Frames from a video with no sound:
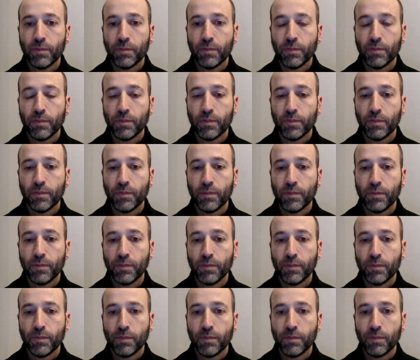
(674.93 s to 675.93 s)

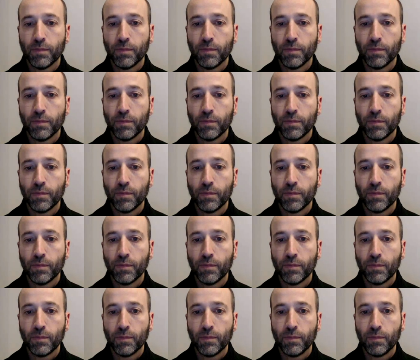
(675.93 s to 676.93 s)

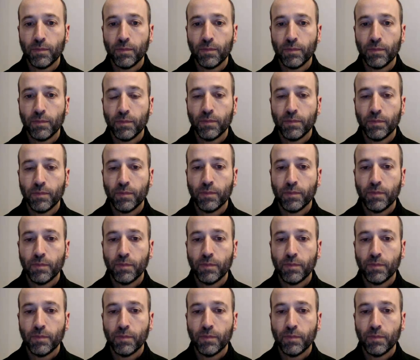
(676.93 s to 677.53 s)
No words are spoken by the person on screen.